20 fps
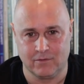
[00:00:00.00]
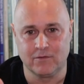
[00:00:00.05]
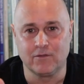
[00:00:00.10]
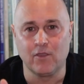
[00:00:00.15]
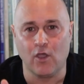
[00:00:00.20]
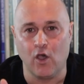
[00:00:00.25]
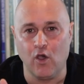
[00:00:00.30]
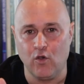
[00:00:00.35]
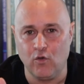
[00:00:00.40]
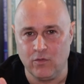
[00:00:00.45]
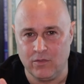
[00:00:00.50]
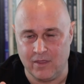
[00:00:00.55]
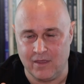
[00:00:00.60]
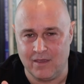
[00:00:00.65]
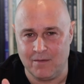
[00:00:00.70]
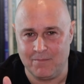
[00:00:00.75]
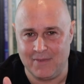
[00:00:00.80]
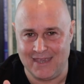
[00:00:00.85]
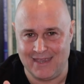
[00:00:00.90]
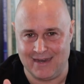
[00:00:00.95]
tow
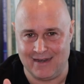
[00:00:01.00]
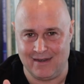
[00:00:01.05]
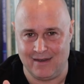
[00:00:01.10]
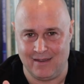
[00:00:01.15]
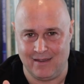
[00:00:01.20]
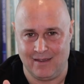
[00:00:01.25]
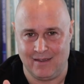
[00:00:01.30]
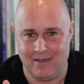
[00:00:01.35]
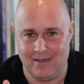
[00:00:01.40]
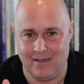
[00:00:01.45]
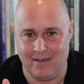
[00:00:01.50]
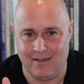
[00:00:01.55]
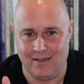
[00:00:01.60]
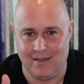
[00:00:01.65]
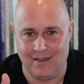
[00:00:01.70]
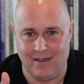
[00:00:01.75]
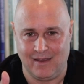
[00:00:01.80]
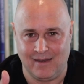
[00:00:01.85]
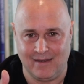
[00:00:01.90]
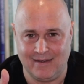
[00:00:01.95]
them in.
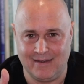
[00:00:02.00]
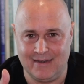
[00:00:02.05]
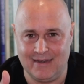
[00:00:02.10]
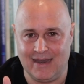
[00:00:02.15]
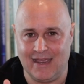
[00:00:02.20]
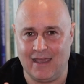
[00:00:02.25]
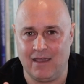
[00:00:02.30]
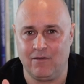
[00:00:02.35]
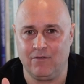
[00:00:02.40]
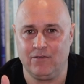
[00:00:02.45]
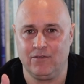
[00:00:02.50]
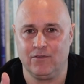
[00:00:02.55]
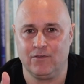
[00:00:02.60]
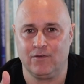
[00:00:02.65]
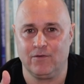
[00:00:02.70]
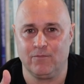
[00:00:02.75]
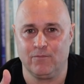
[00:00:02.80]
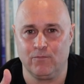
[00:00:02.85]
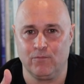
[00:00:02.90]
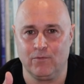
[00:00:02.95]
Now
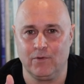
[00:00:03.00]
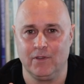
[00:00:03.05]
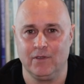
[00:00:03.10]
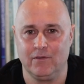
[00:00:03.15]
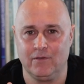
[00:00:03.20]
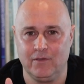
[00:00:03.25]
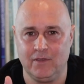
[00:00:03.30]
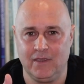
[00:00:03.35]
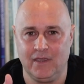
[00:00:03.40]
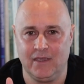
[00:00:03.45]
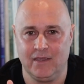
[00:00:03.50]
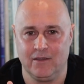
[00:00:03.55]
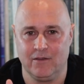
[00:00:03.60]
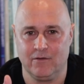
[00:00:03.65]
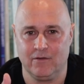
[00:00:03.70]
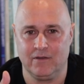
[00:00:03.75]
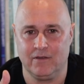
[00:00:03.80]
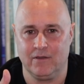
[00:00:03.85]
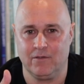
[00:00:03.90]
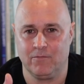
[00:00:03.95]
you're really
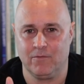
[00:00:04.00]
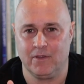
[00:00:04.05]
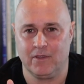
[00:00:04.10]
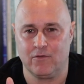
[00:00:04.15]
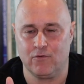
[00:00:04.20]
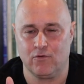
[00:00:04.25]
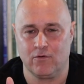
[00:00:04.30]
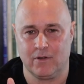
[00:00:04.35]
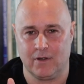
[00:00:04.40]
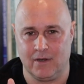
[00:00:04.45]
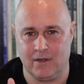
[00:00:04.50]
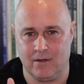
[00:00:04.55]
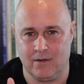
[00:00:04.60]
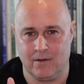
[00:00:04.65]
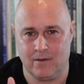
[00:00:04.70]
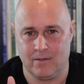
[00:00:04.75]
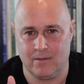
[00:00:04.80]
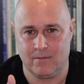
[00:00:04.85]
hearing the recording.